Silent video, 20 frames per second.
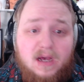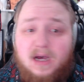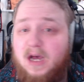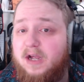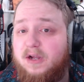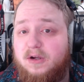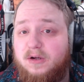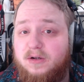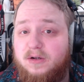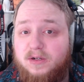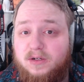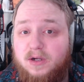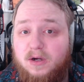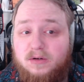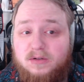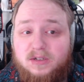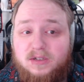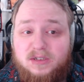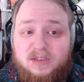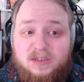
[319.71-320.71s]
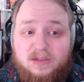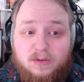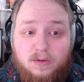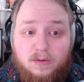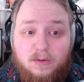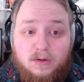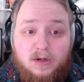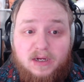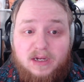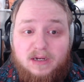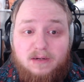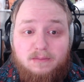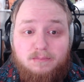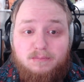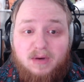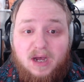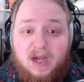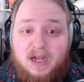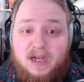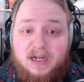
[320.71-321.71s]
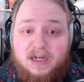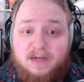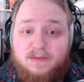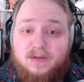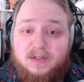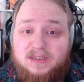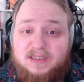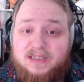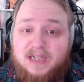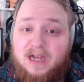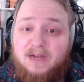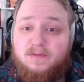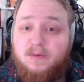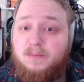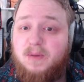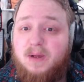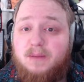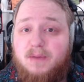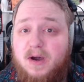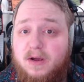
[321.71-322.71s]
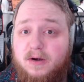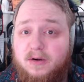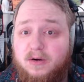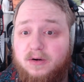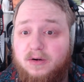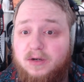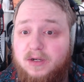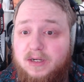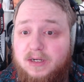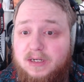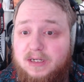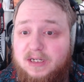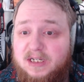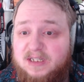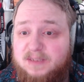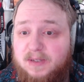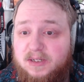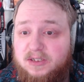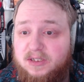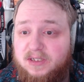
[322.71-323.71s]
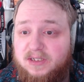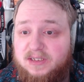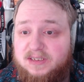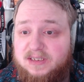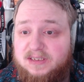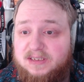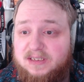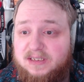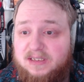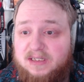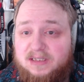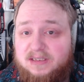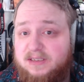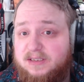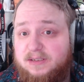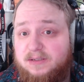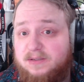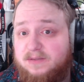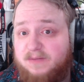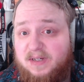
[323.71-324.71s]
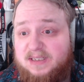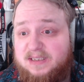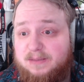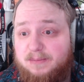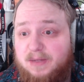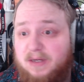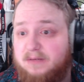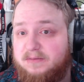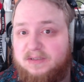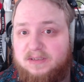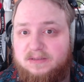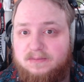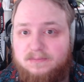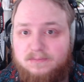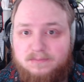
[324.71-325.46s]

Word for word: I couldn't go to the store and buy a different stand for my monitor, especially since it doesn't use VESA mounts.